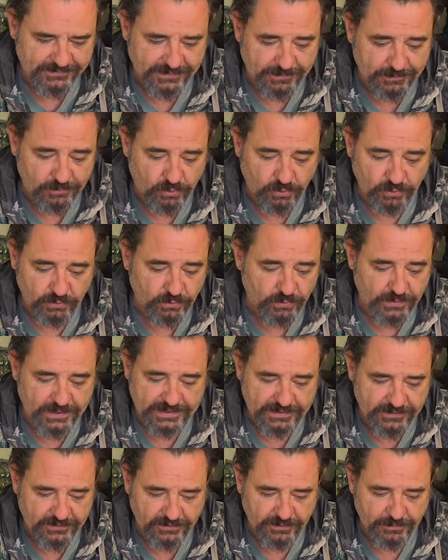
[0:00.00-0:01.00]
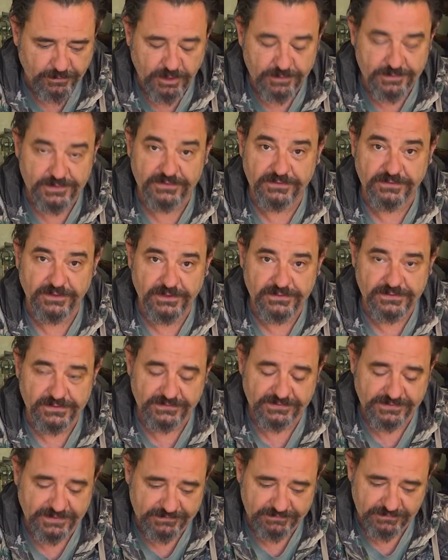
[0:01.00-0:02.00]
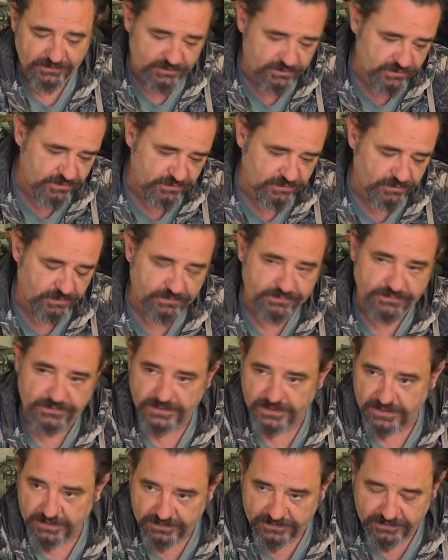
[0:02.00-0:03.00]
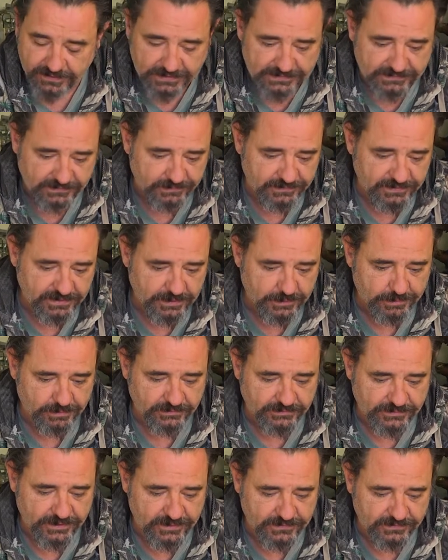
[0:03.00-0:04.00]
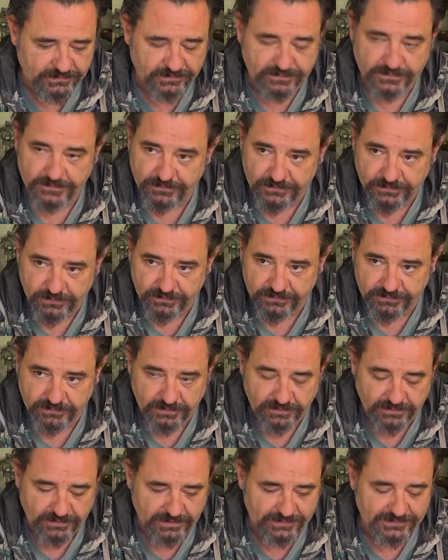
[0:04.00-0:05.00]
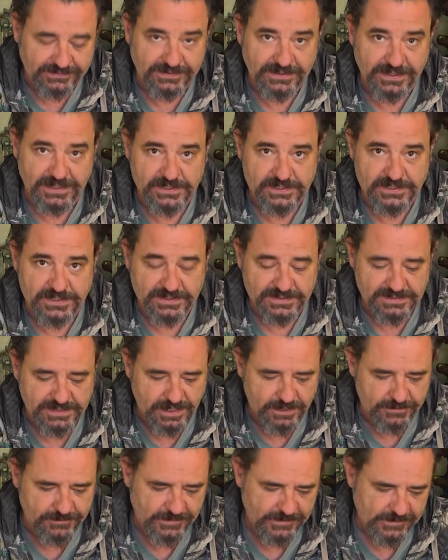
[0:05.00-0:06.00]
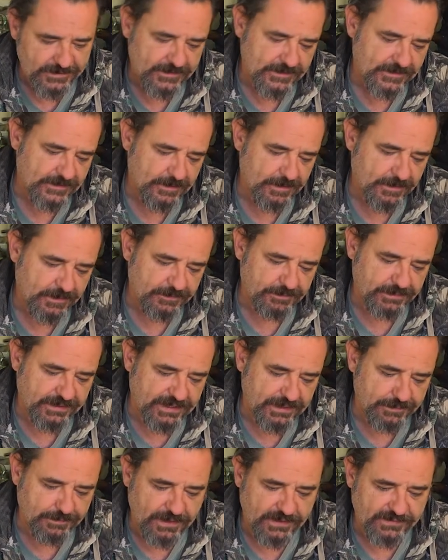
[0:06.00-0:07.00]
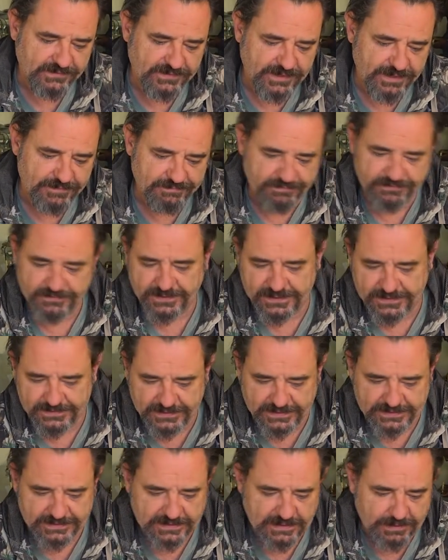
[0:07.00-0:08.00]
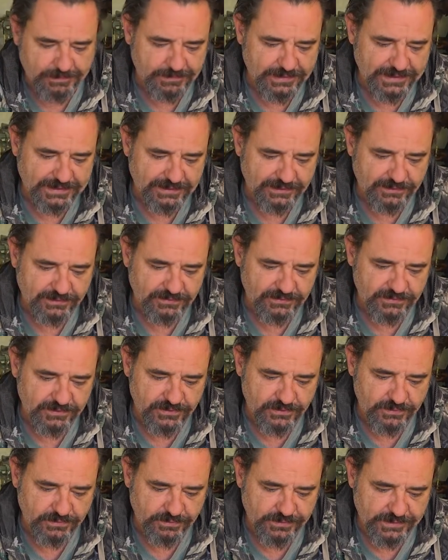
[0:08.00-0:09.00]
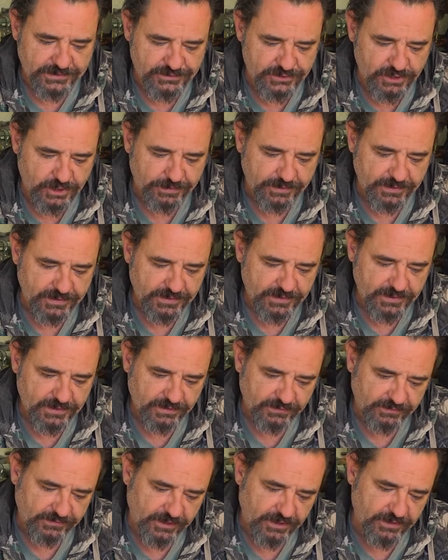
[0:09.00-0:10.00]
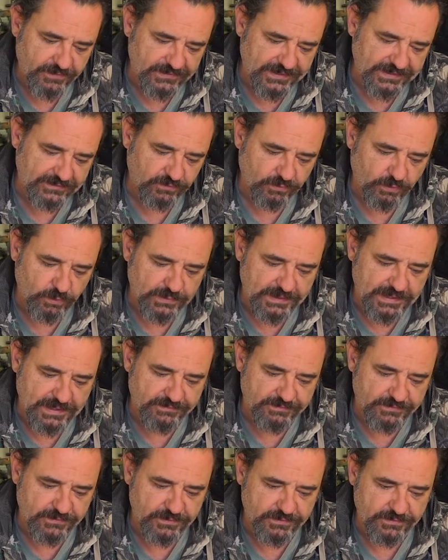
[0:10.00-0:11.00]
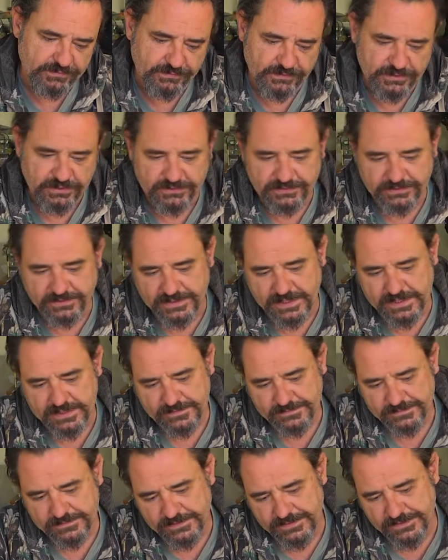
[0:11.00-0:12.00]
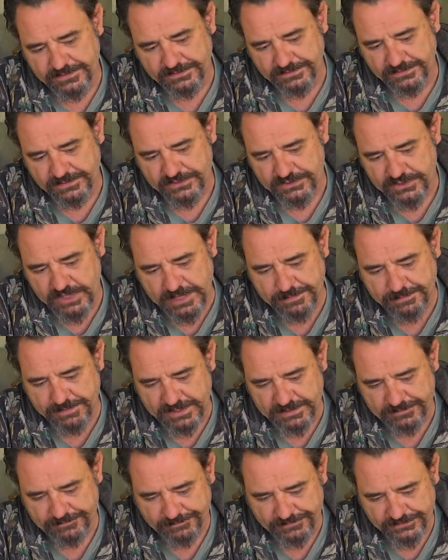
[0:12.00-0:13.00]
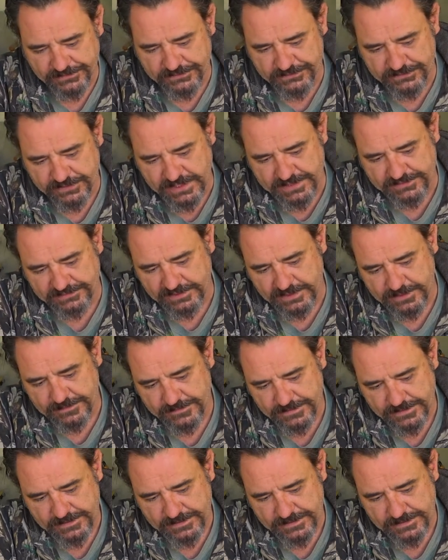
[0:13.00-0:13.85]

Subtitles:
I'm called away on a moment's notice, and I have to shoot off down some terrible roads to a certain destination in town, pick up my stuff, and then come back and continue with my job. So that's all we have for you today, is the shaping, the tracing.